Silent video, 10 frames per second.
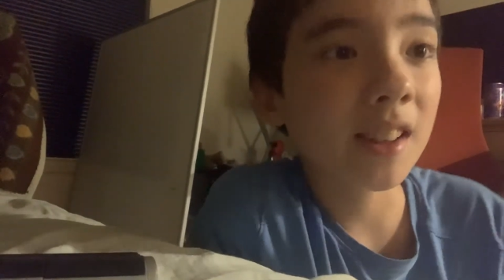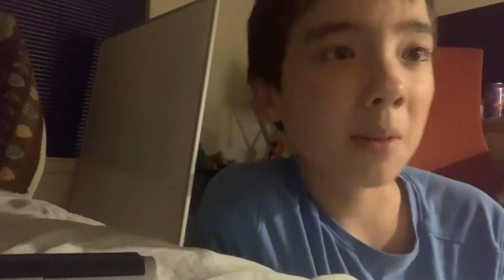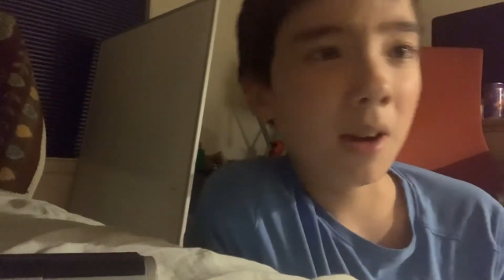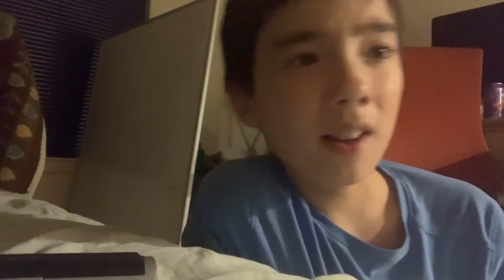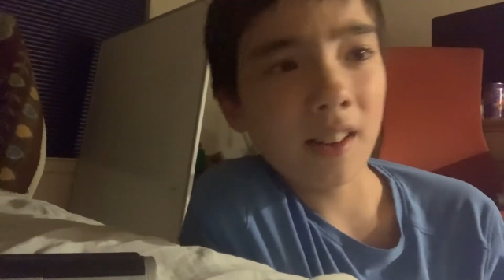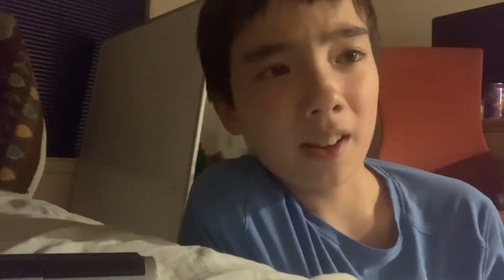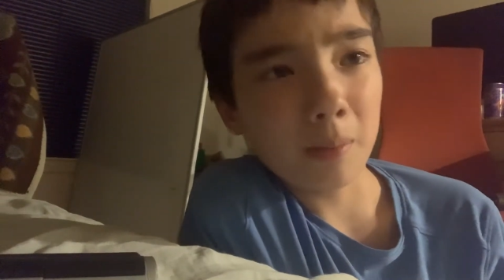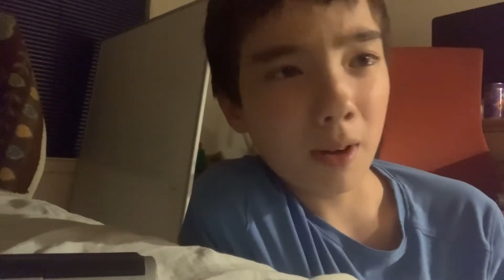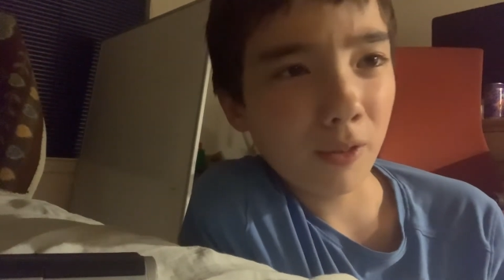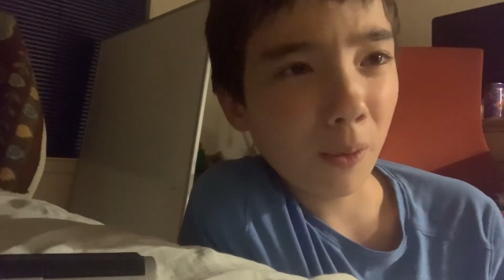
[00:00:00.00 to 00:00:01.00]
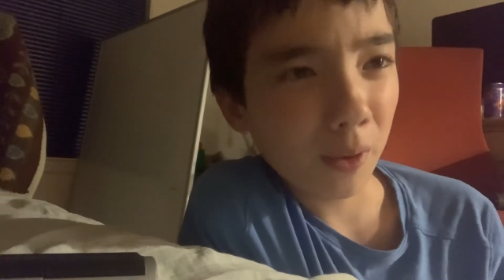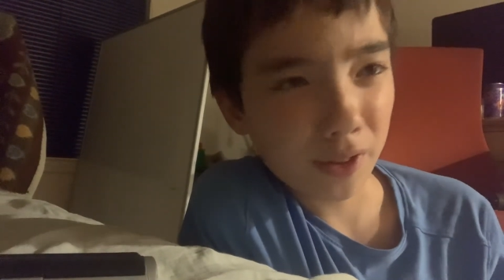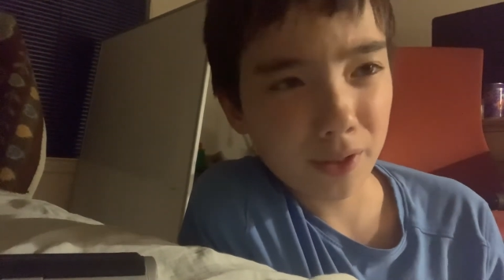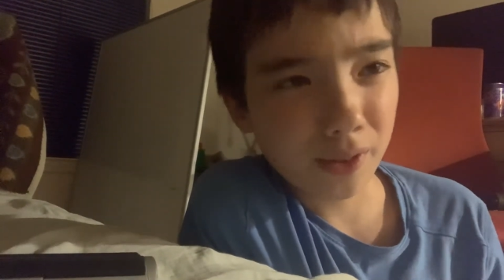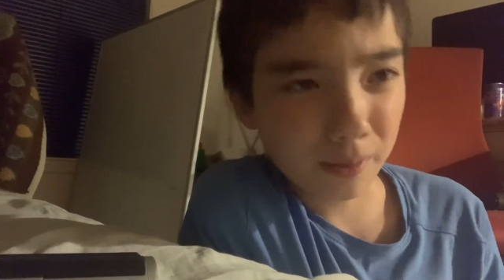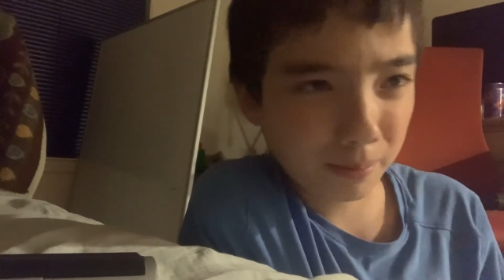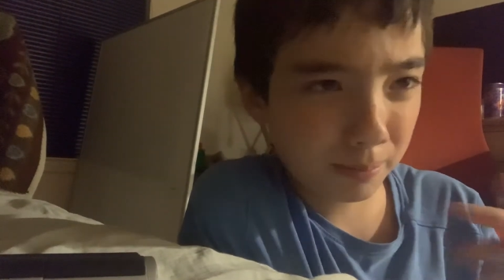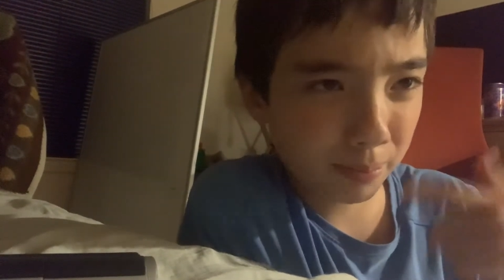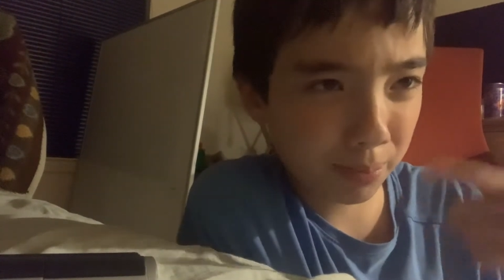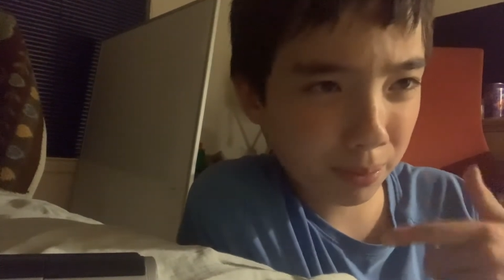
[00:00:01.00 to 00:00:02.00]
I'm not, in my 40s. You can
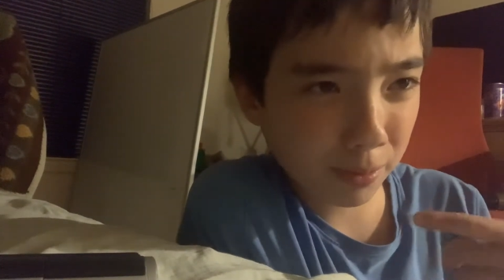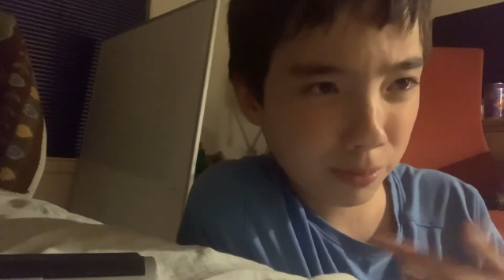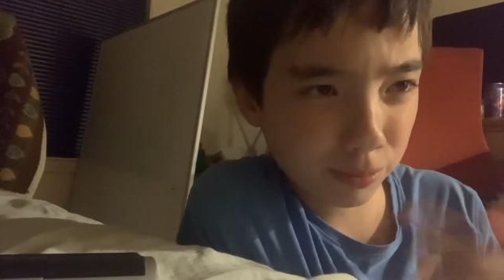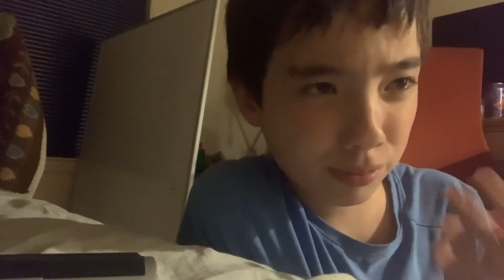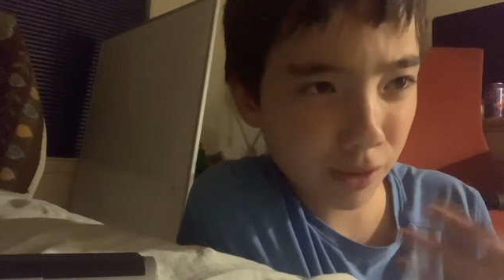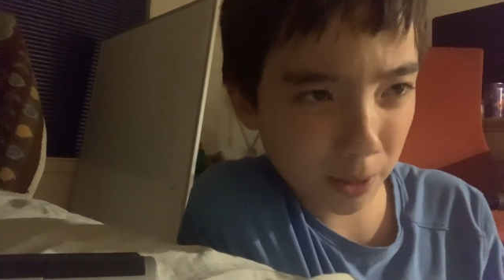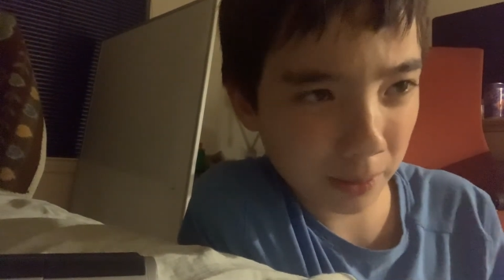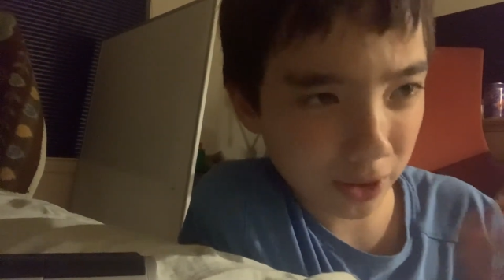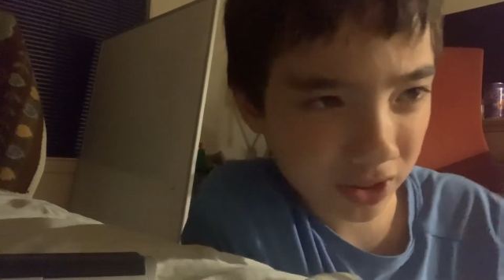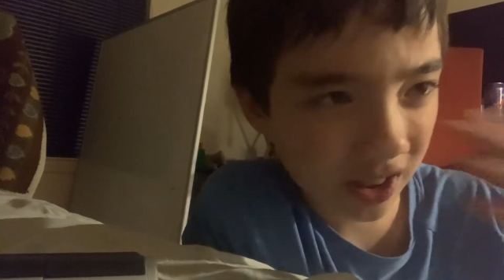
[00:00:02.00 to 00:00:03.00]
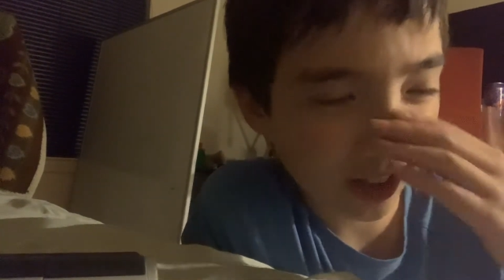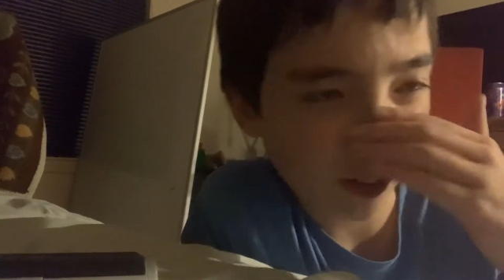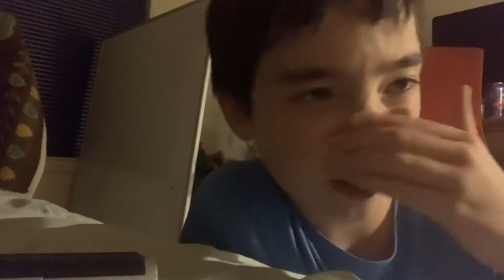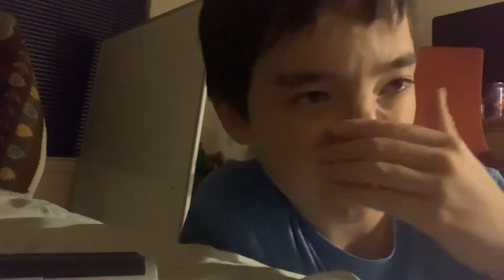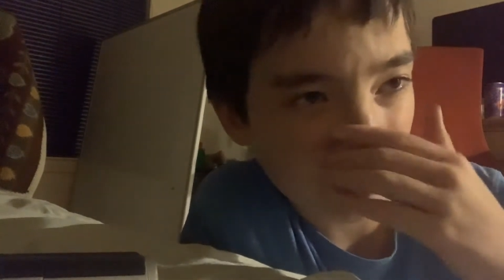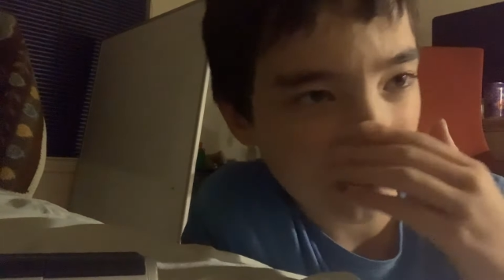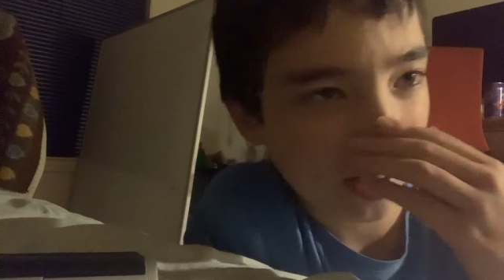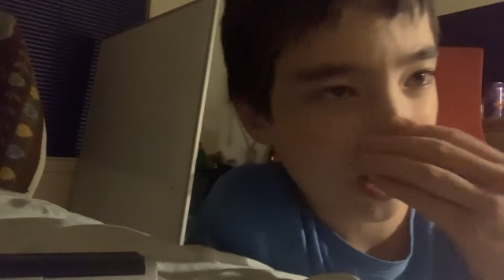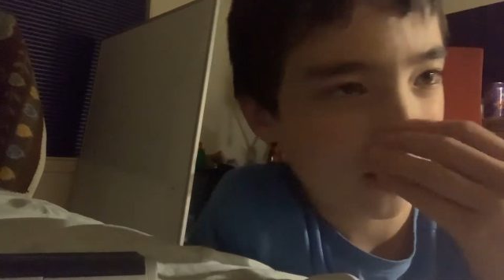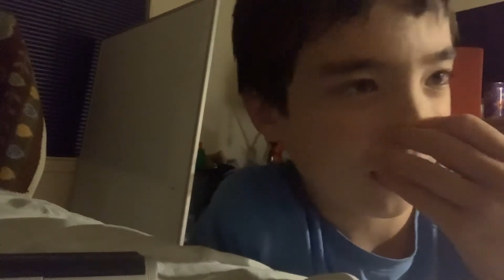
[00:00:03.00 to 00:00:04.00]
pretty much tell that I'm not
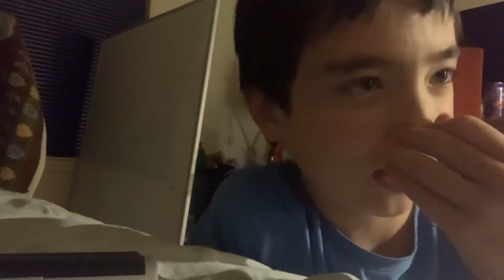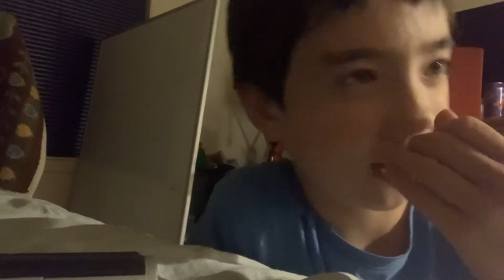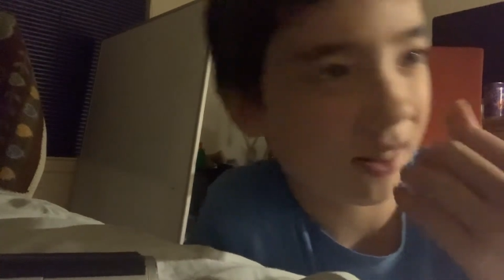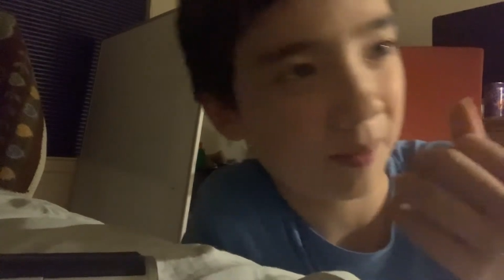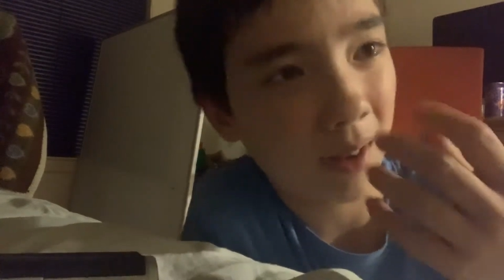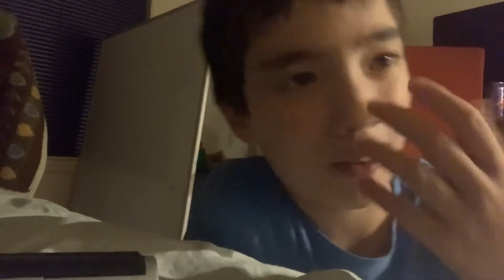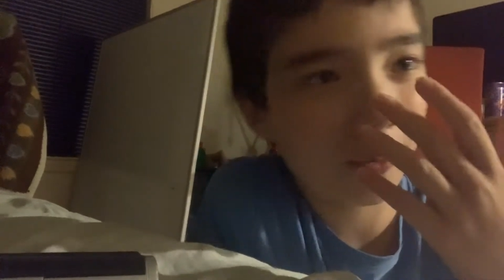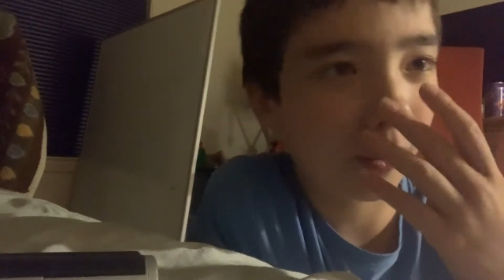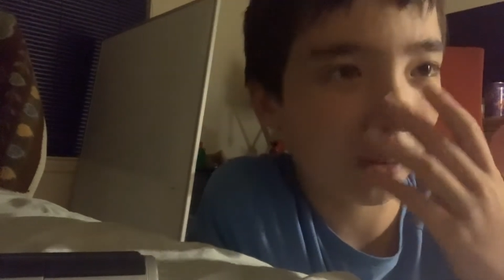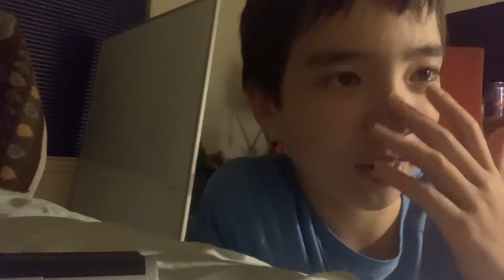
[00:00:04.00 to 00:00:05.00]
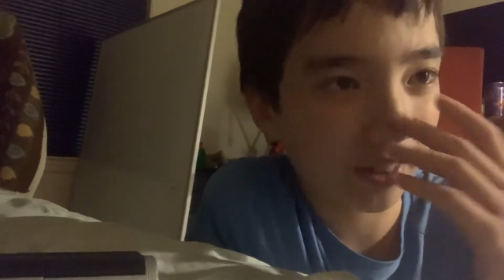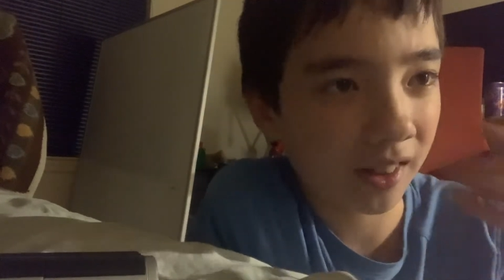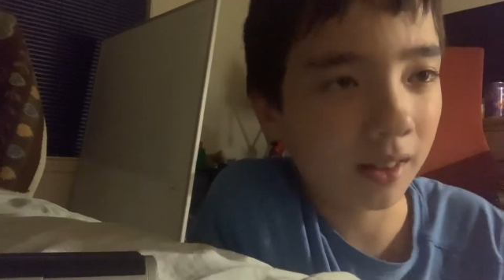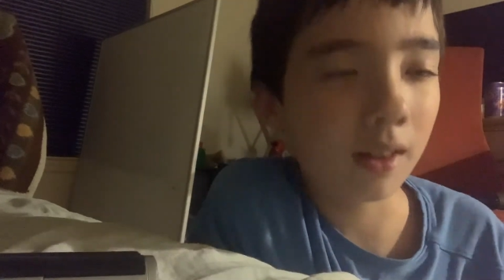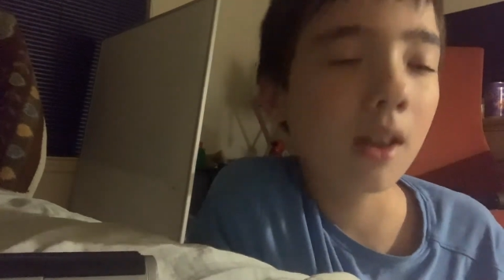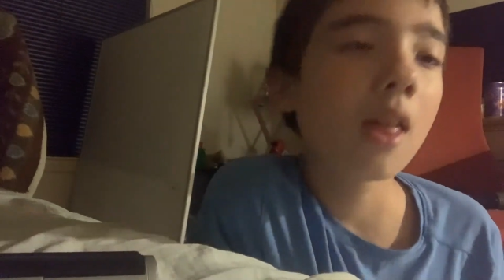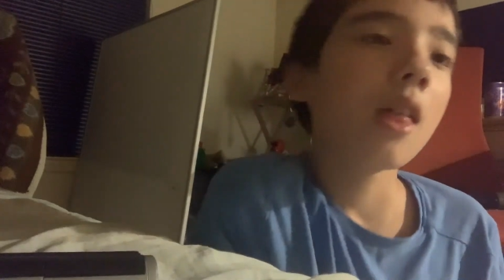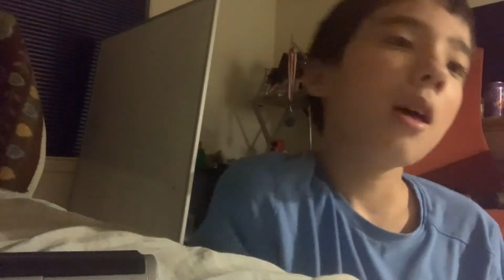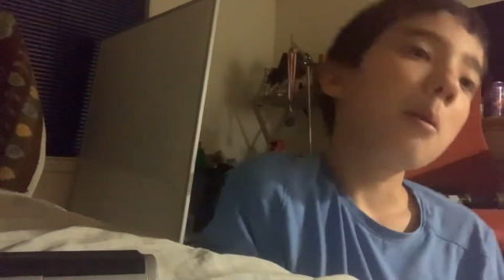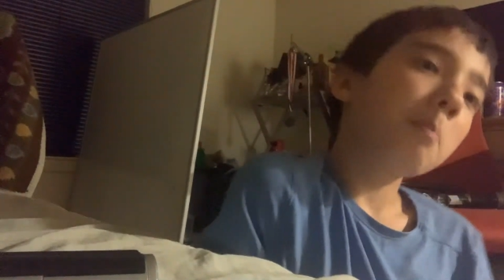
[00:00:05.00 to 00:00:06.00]
even near my 40s yet.
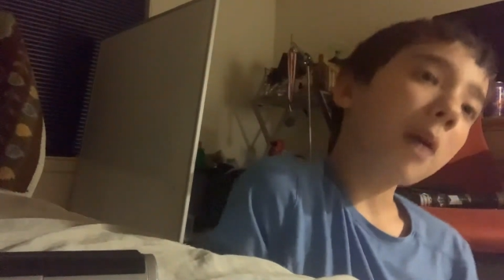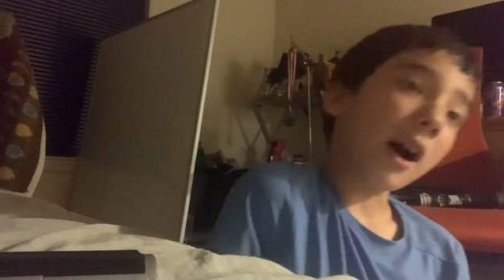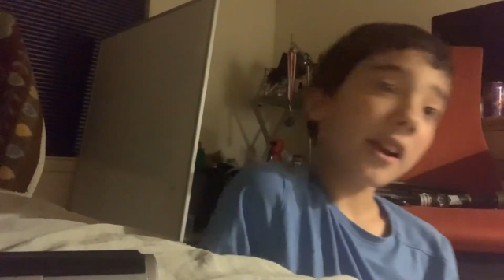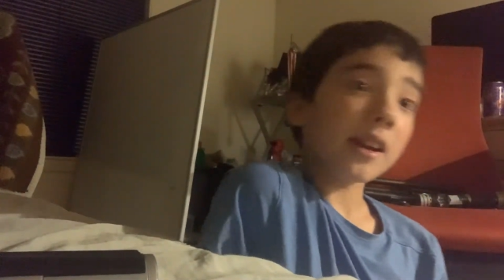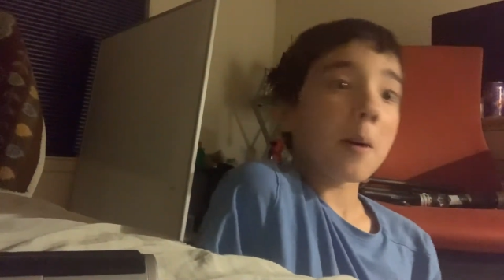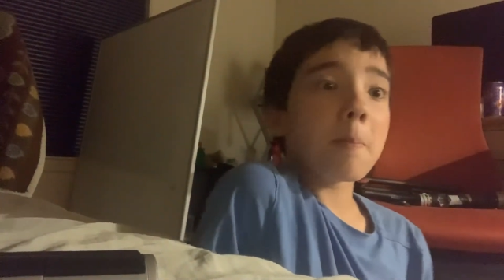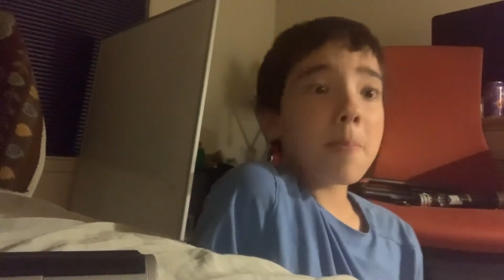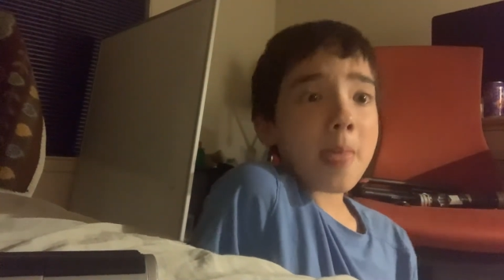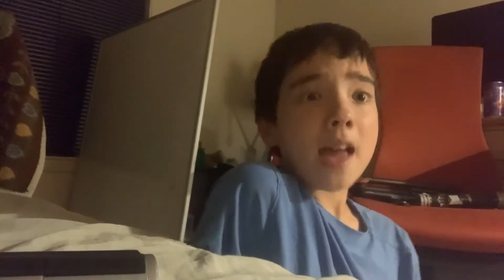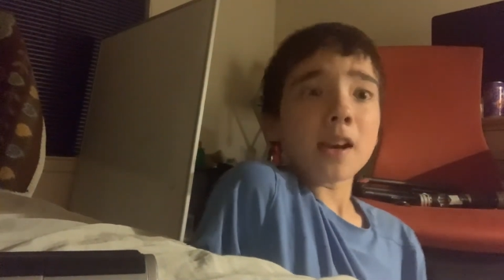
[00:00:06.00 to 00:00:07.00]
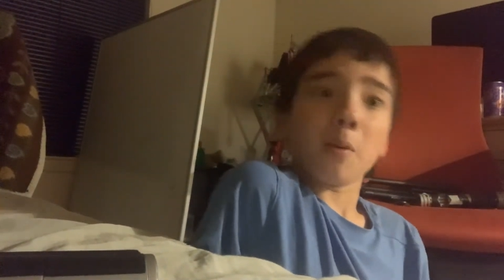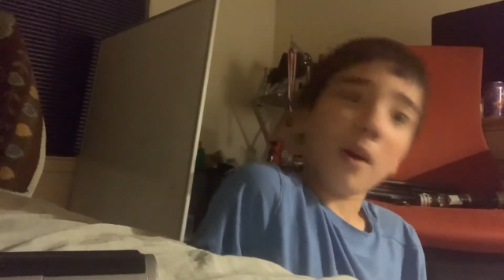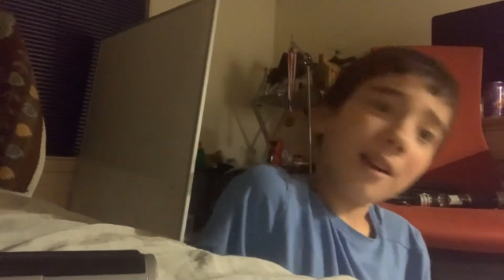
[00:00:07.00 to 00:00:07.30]
But, anyway.